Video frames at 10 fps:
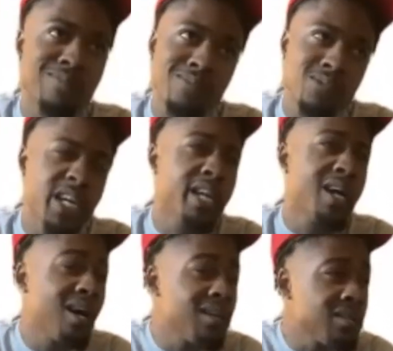And
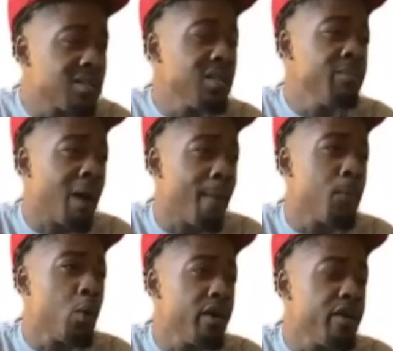honestly, my
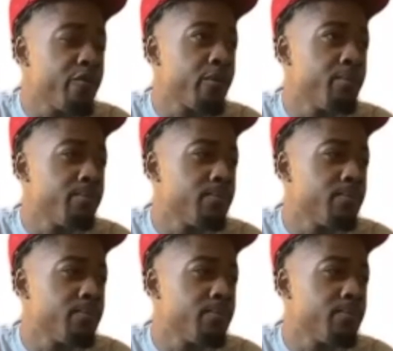boy from